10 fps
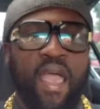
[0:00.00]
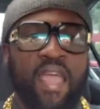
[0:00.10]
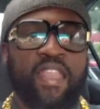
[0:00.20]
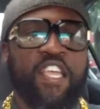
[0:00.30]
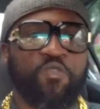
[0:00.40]

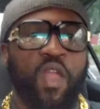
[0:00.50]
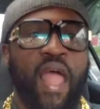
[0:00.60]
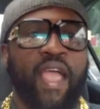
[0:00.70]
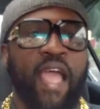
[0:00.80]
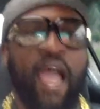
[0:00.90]
And these were
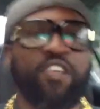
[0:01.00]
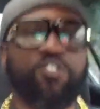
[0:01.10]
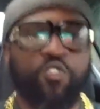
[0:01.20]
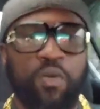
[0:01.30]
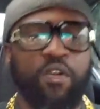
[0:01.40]
like high
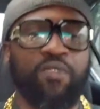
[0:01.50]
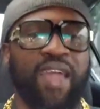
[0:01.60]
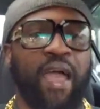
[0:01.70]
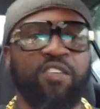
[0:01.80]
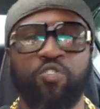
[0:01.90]
school, no,
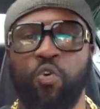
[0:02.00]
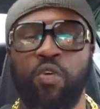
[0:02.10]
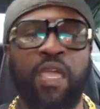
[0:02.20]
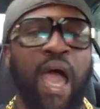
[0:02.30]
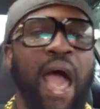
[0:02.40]
not high
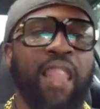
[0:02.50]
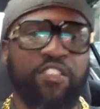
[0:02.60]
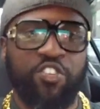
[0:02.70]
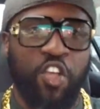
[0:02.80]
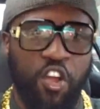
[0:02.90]
school,
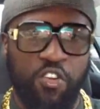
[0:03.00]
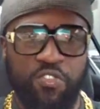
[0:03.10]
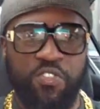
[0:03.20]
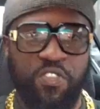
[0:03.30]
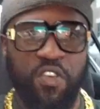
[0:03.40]
college
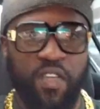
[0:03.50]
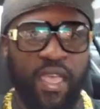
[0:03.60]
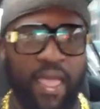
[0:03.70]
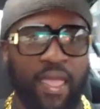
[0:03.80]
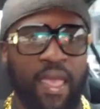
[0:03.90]
girls,
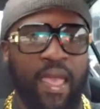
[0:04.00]
okay?